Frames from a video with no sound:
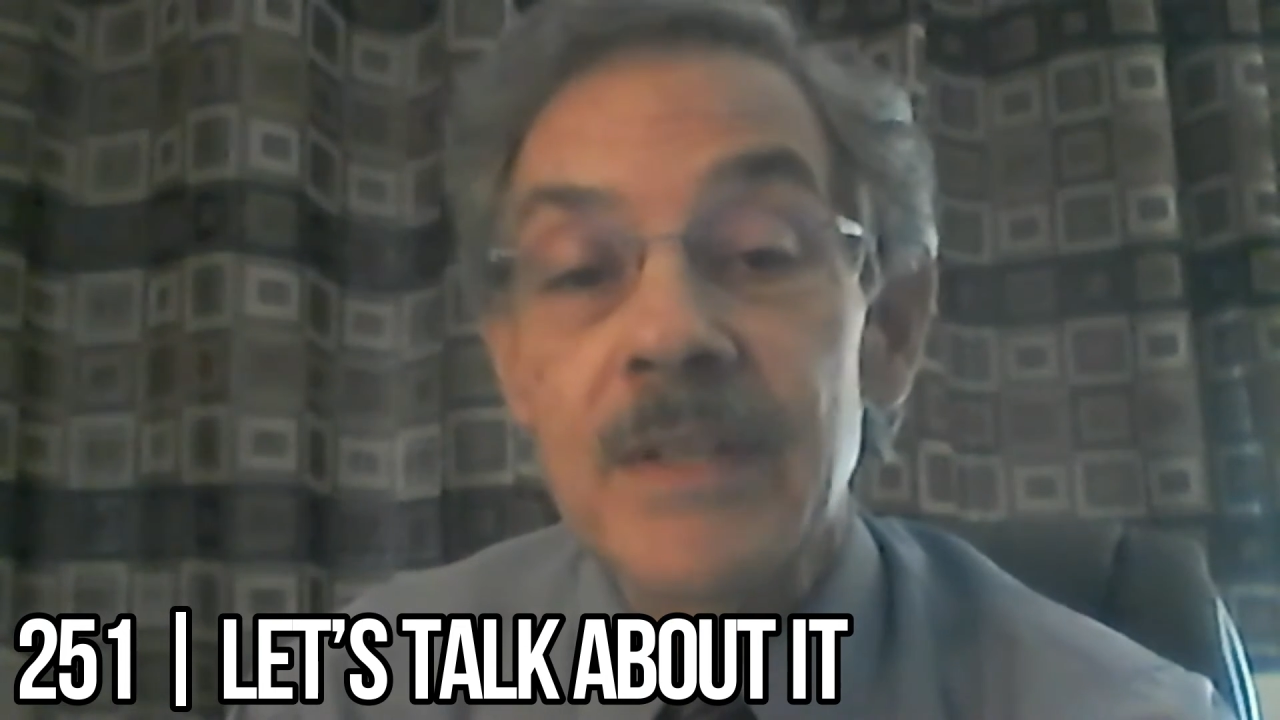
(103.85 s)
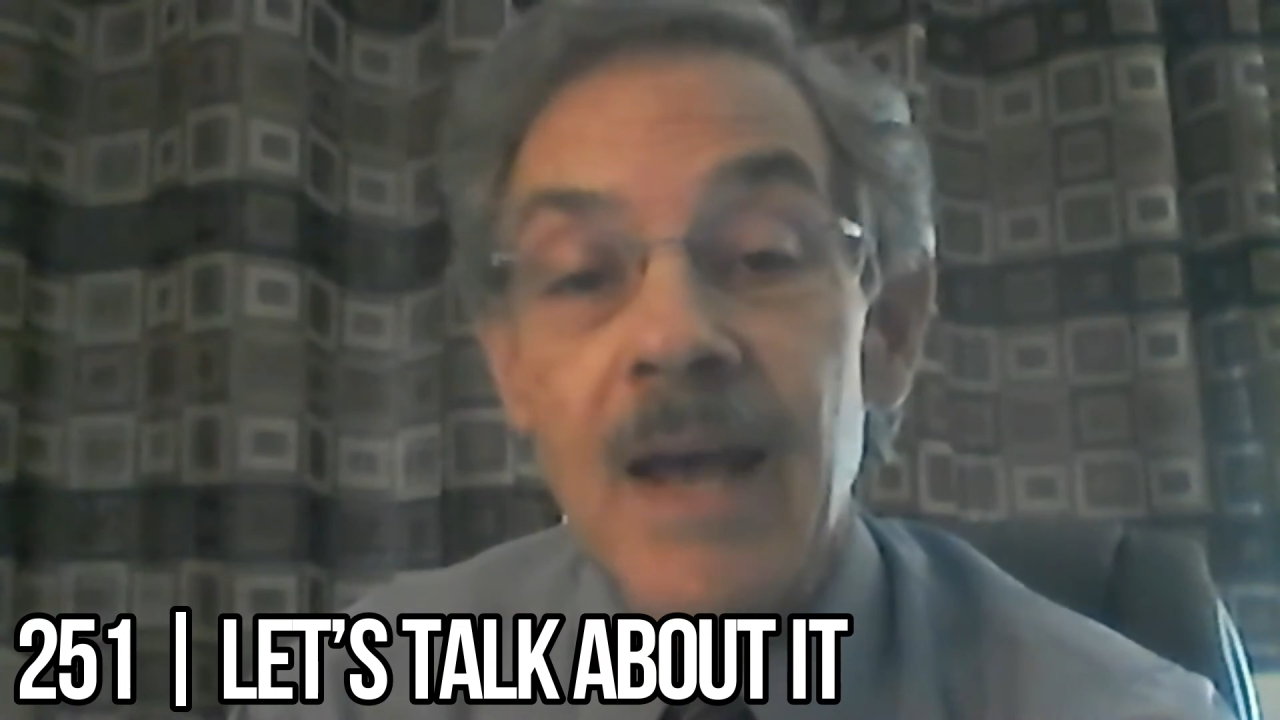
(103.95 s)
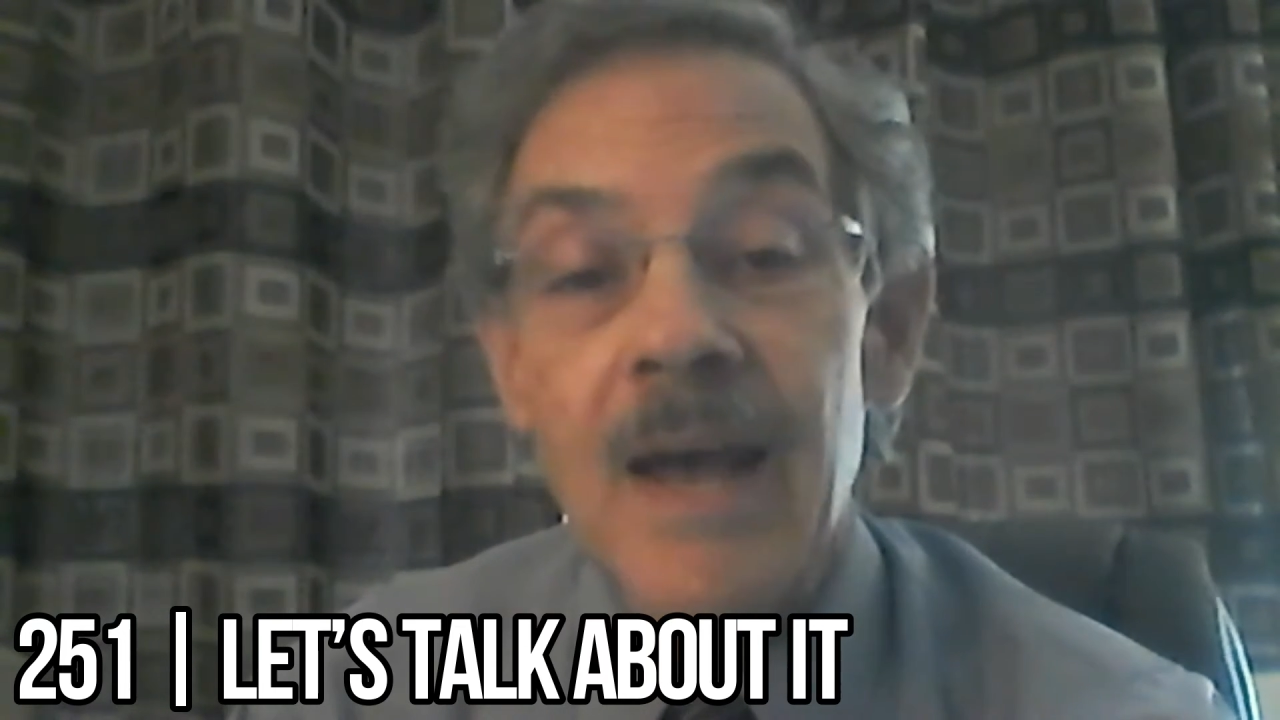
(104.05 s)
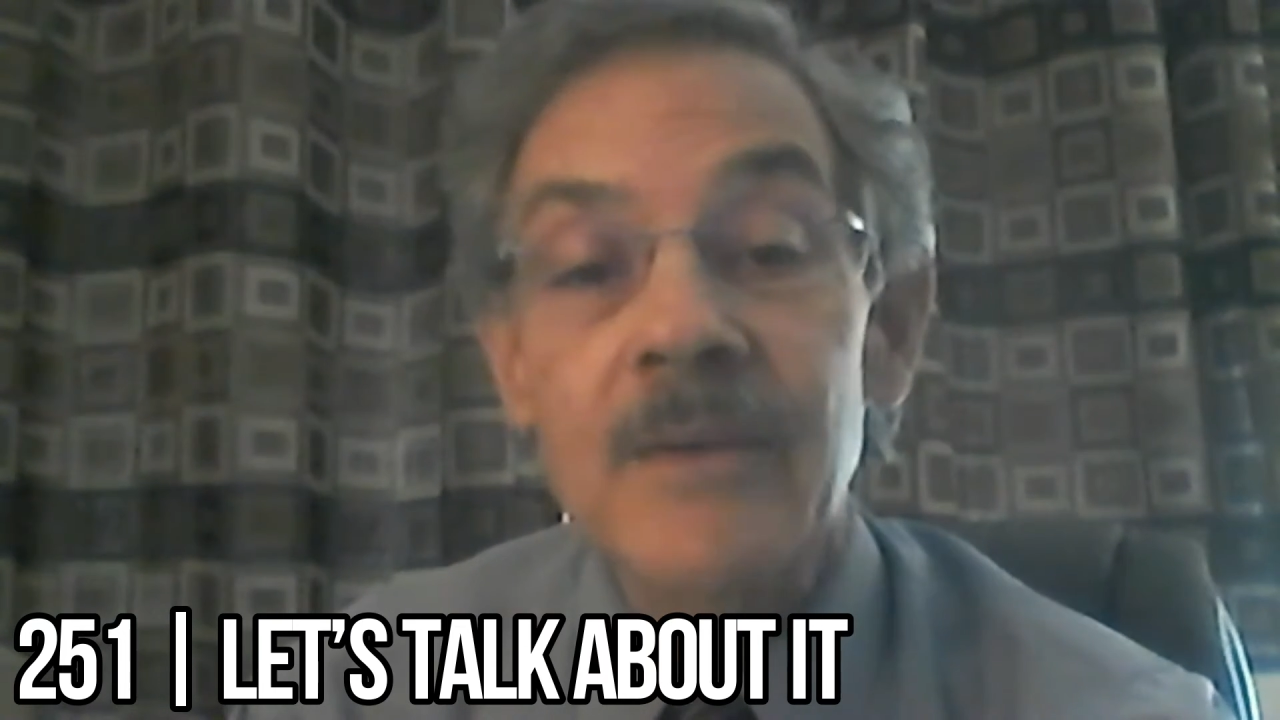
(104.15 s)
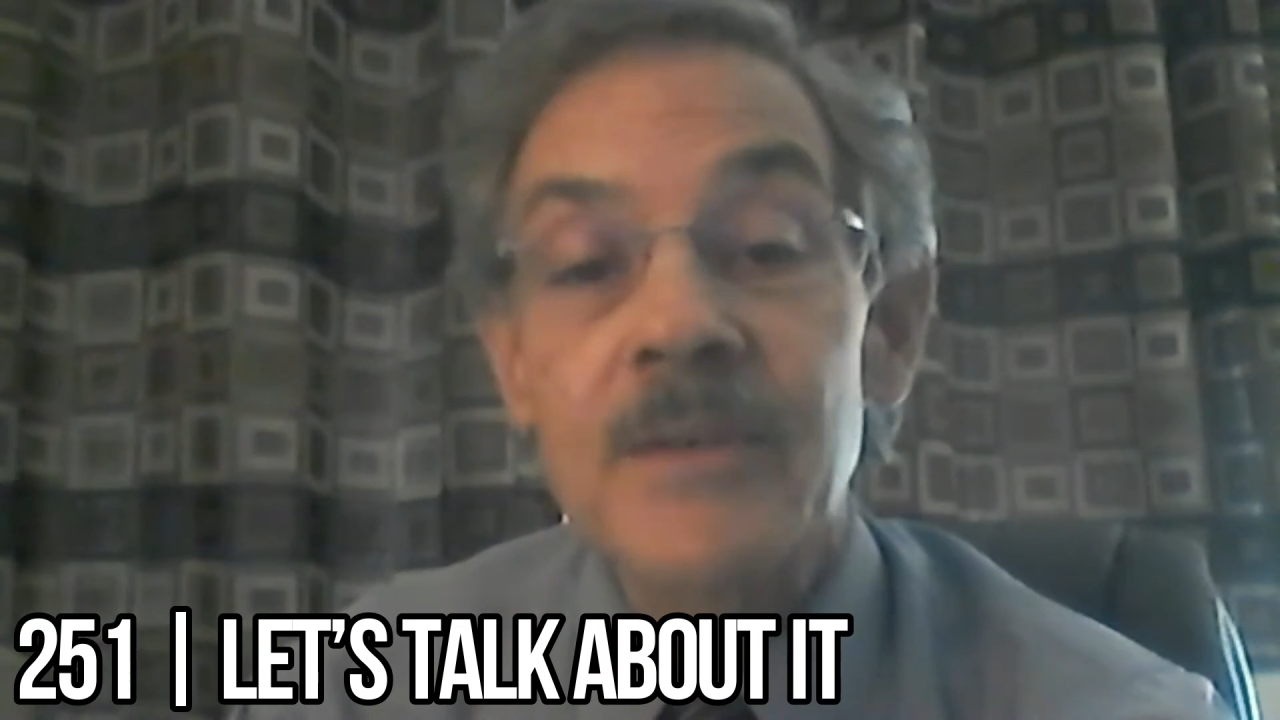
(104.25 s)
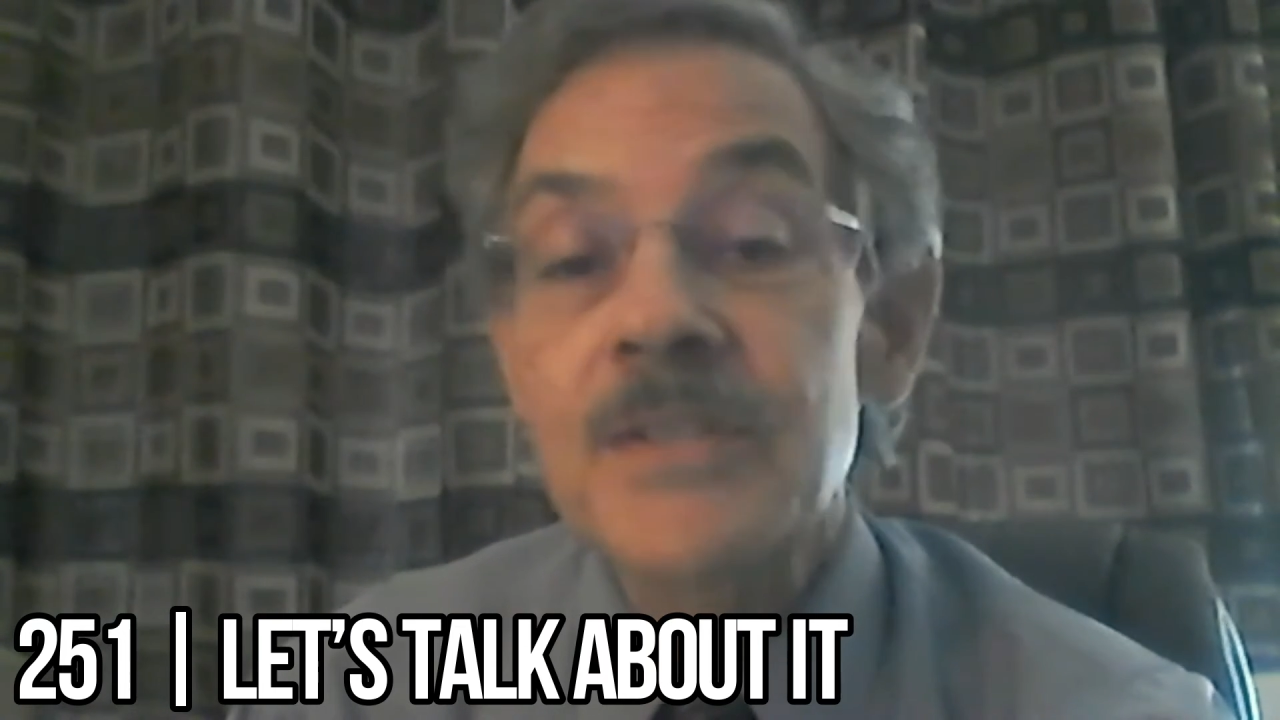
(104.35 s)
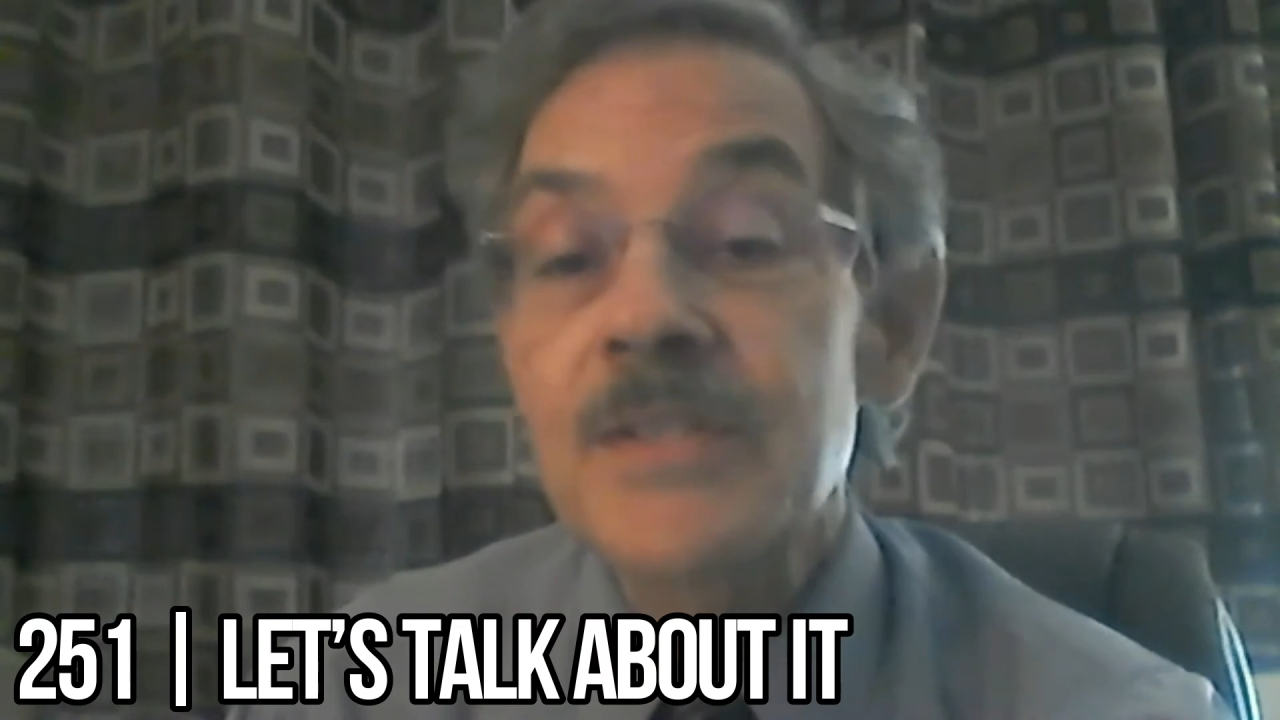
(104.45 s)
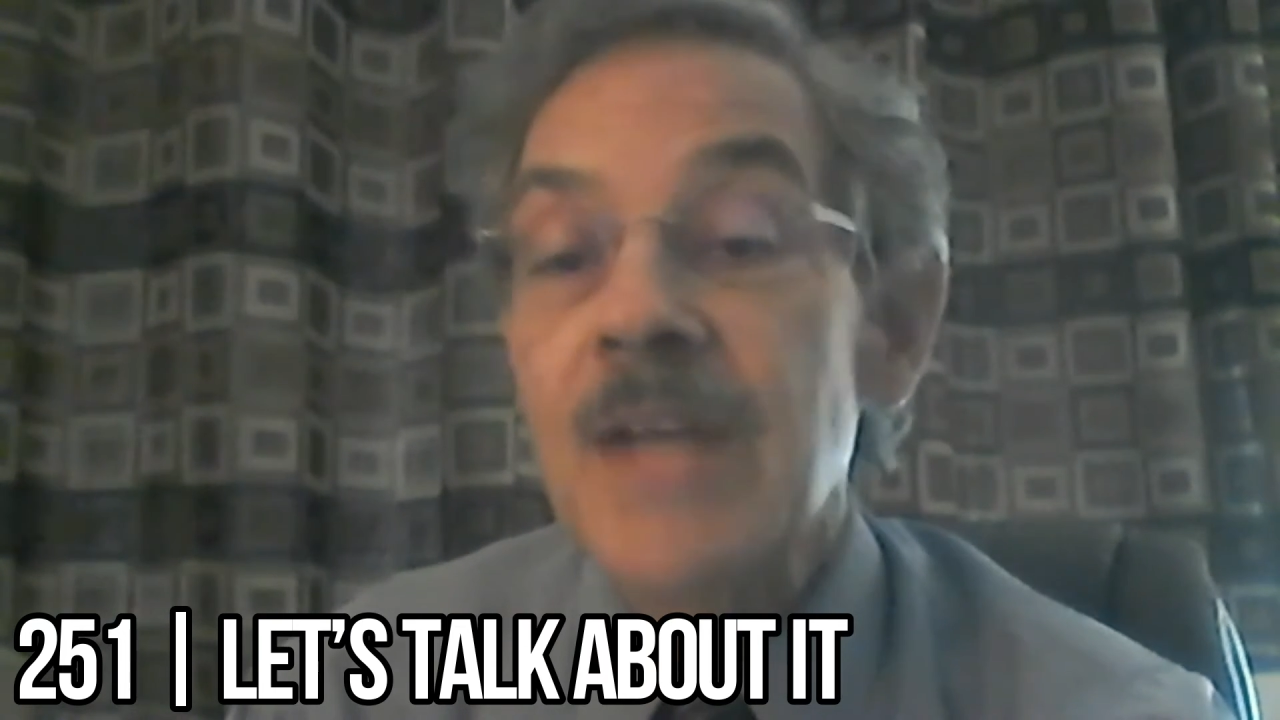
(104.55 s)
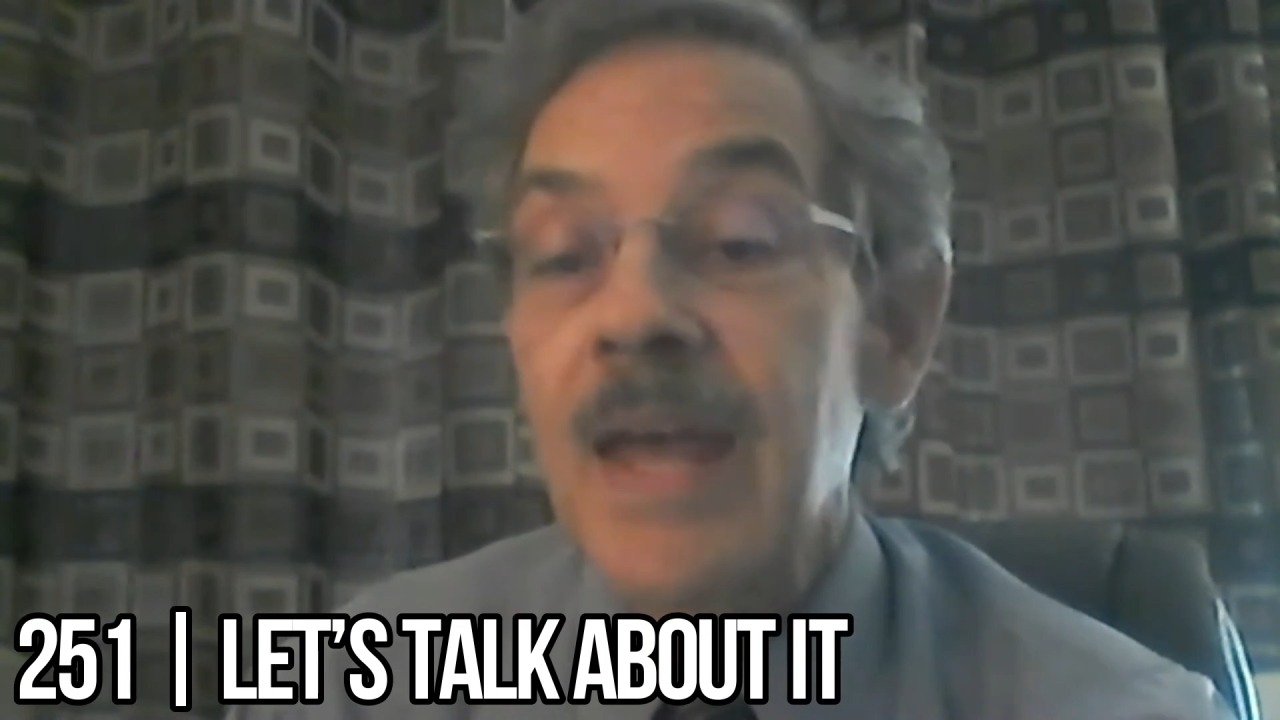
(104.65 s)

Congress,